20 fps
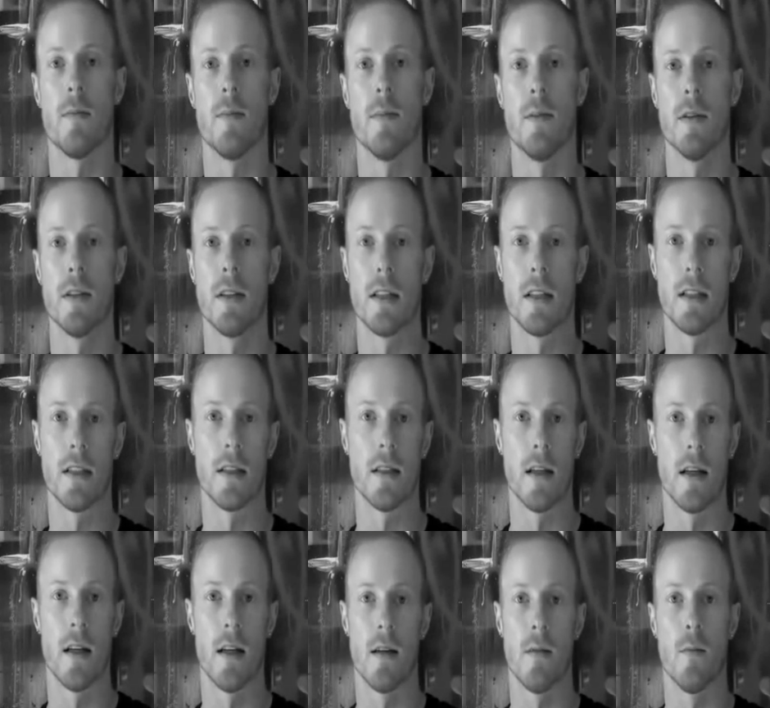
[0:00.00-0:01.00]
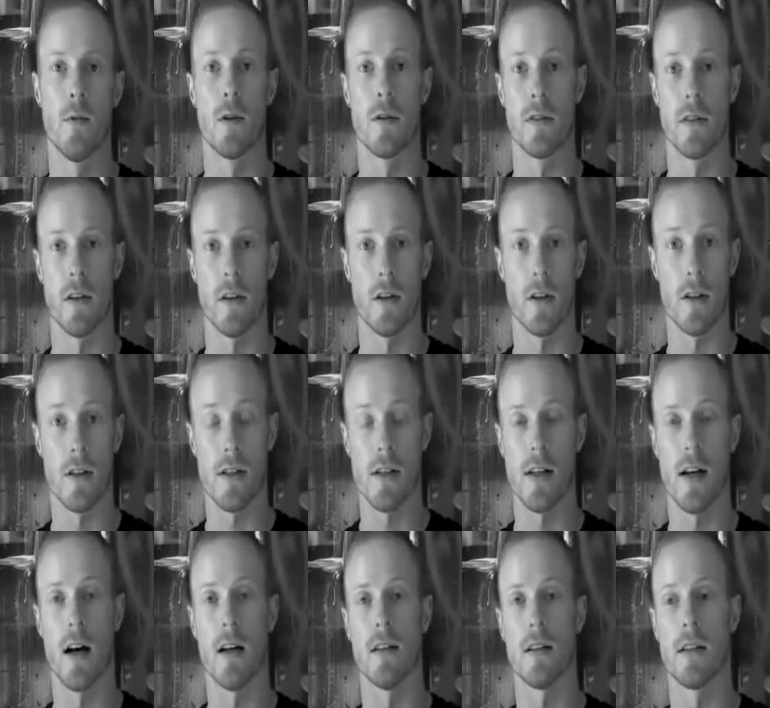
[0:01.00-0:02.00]
building more of an artist
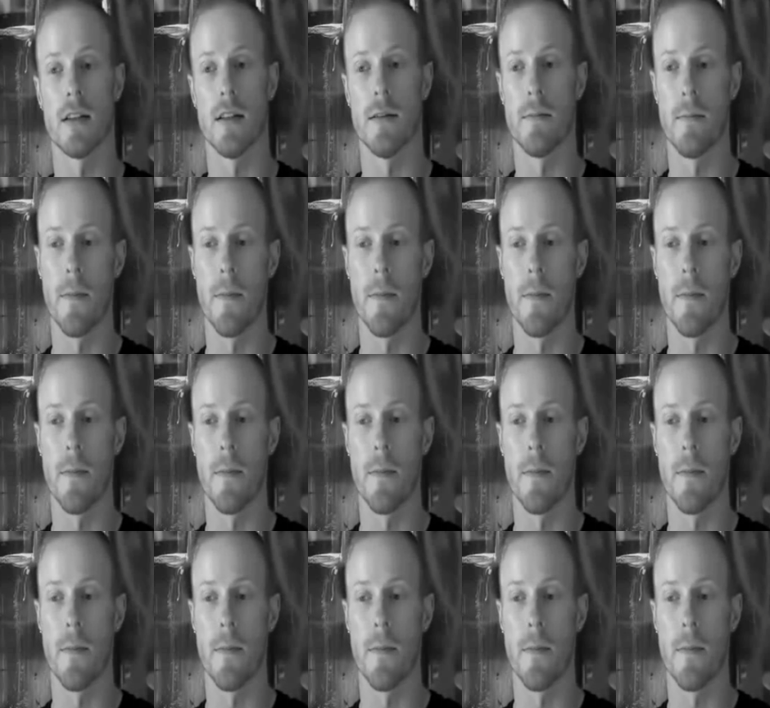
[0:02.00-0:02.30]
colony.